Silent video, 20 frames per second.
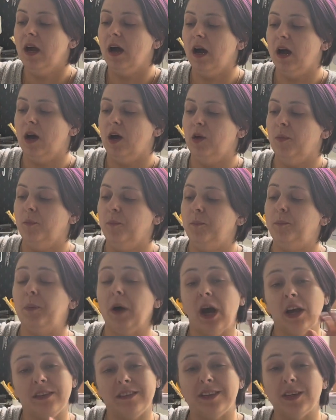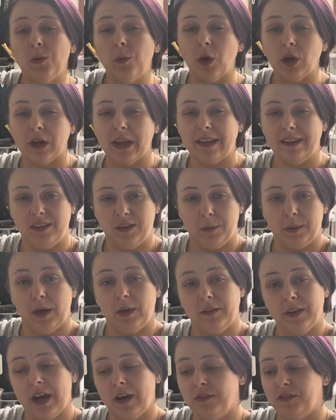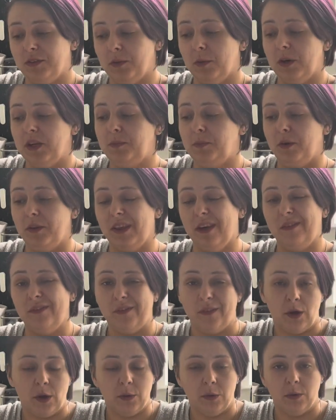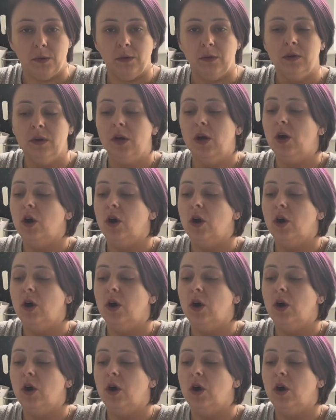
But I still want guests to be able to have somewhere to put their phone